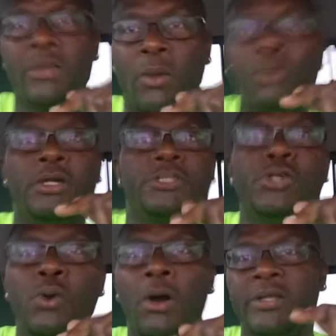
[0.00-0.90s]
The ones
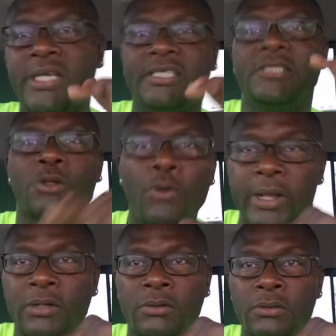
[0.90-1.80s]
who are
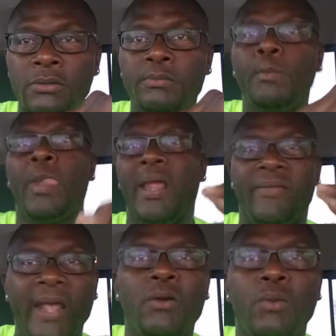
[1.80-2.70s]
disloyal and
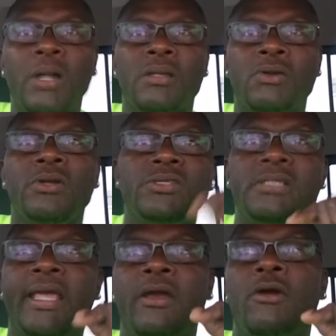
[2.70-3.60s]
they want loyalty,
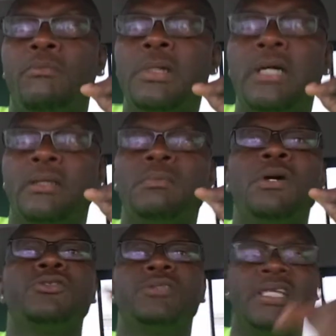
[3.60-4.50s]
they are among the
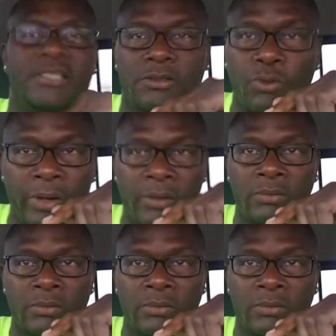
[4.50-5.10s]
most disloyal.